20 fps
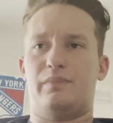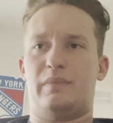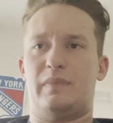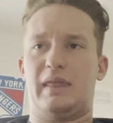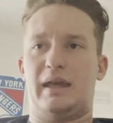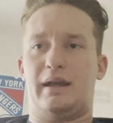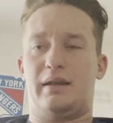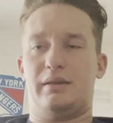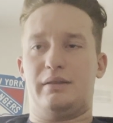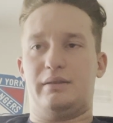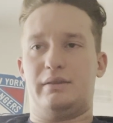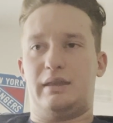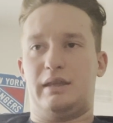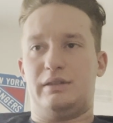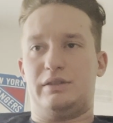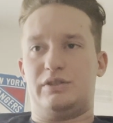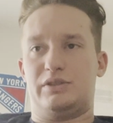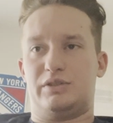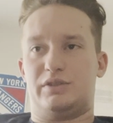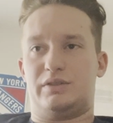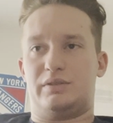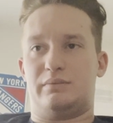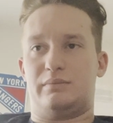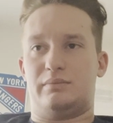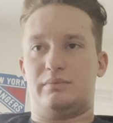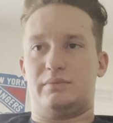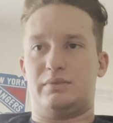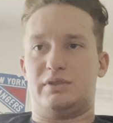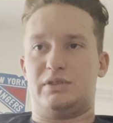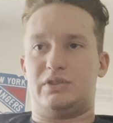they just
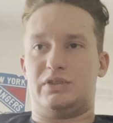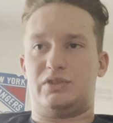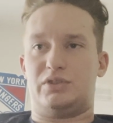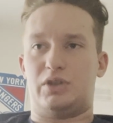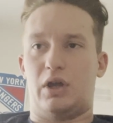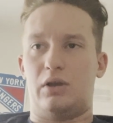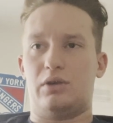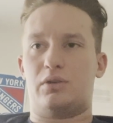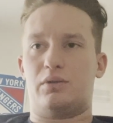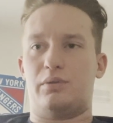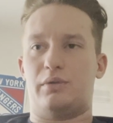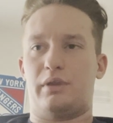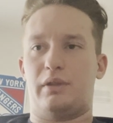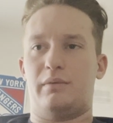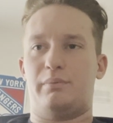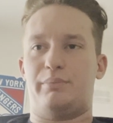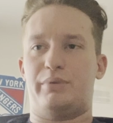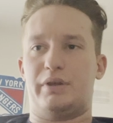stunk with it.